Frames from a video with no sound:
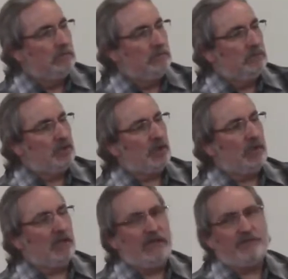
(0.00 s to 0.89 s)

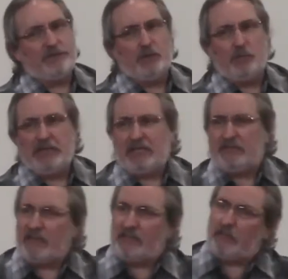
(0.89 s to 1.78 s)
certainly a few
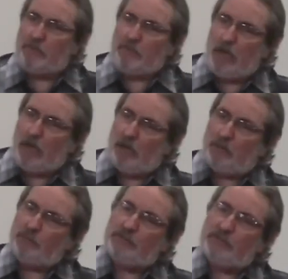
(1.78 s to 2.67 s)
weeks at the
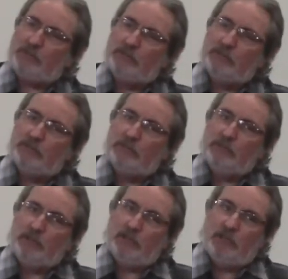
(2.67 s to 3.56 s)
most,
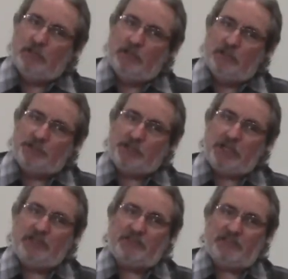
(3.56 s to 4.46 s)

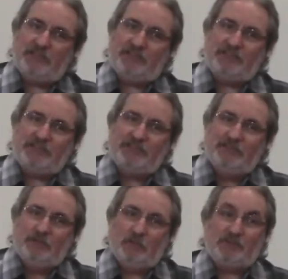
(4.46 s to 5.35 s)
Jesus
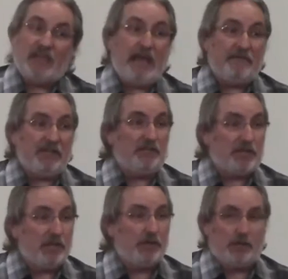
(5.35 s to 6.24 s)
was having
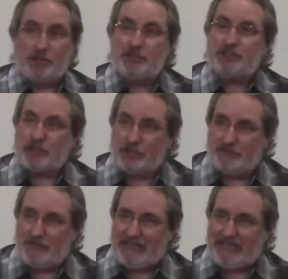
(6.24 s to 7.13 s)
dinner
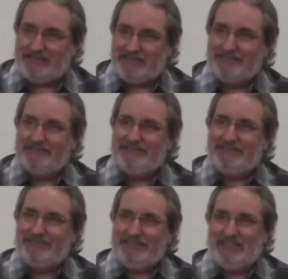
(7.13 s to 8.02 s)
serving
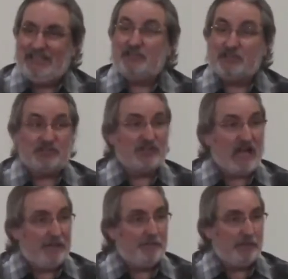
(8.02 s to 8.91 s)
his
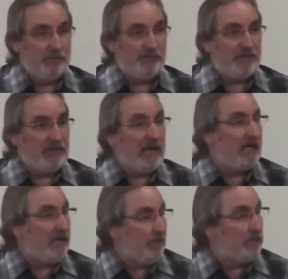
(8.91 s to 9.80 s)
disciples the
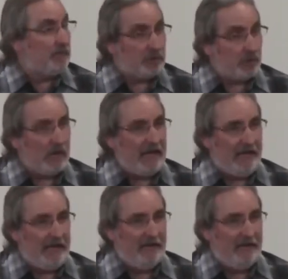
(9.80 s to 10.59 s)
night he was betrayed.